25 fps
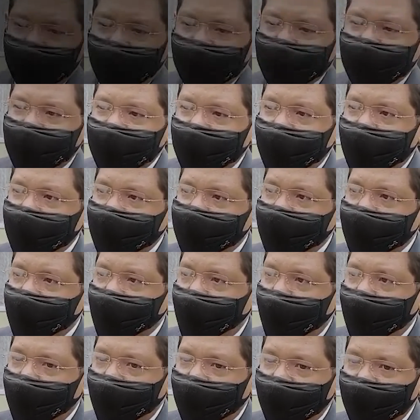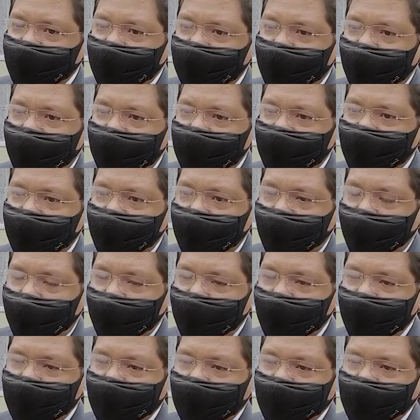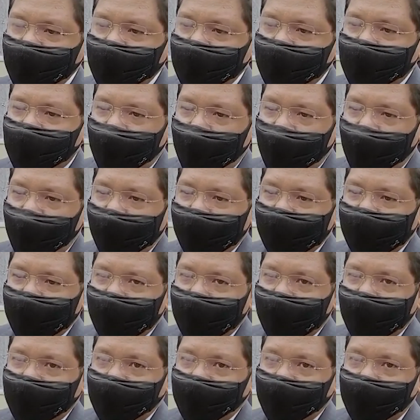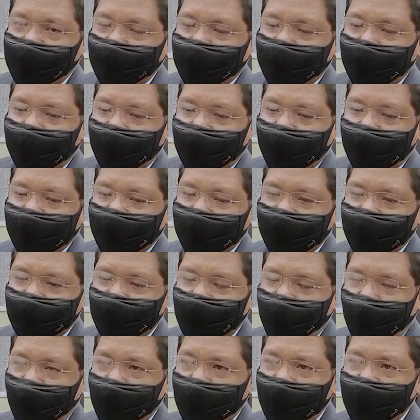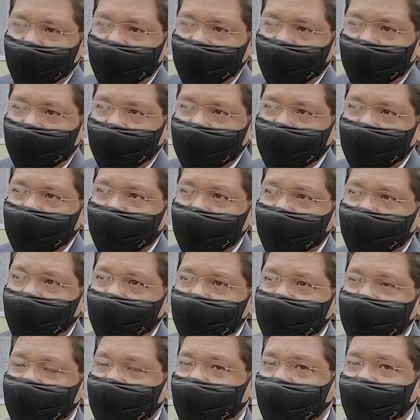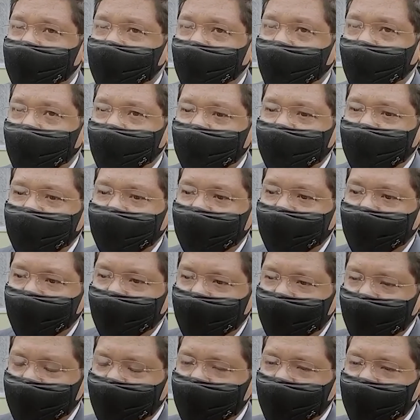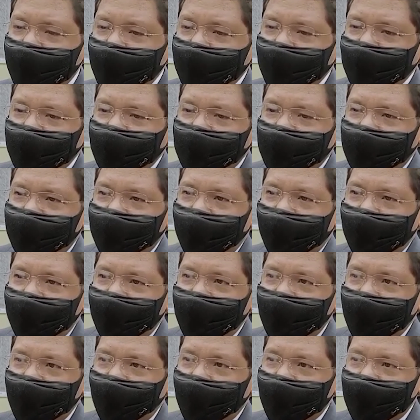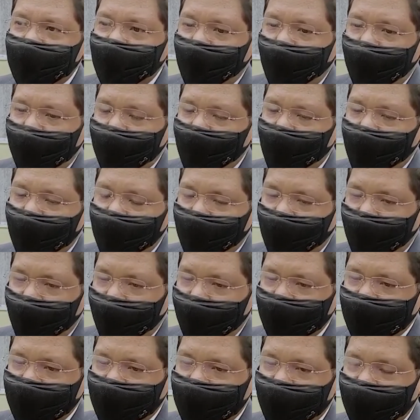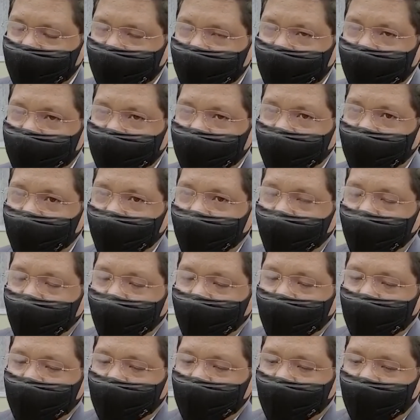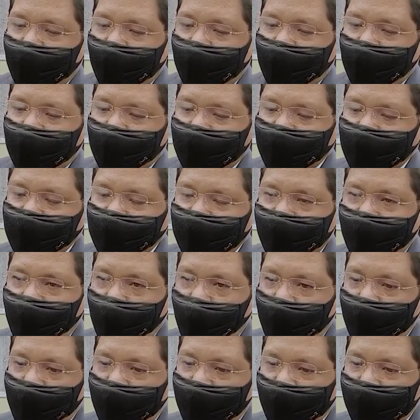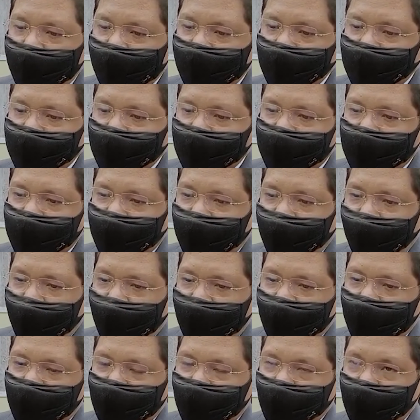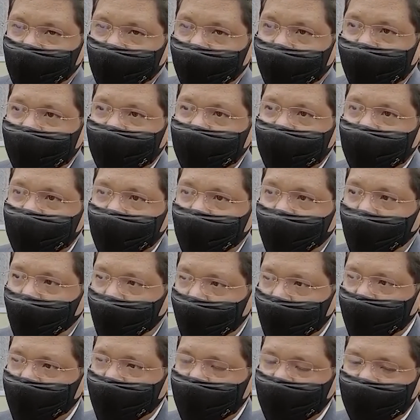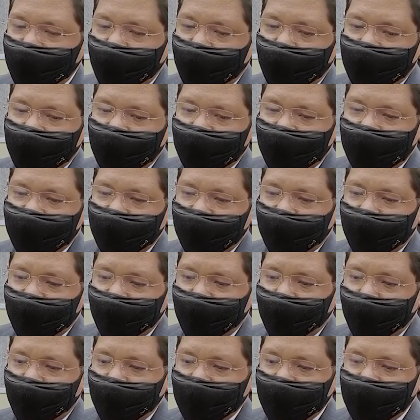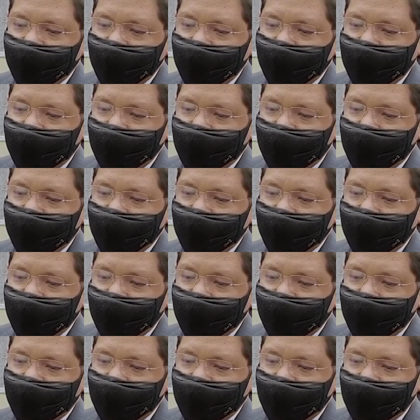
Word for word: There has been one arrest that has been made, and um, interrogation is on. And the concerned person has already admitted that he was the one who had placed uh, the uh, the bomb here. And through that, more investigation is taking place.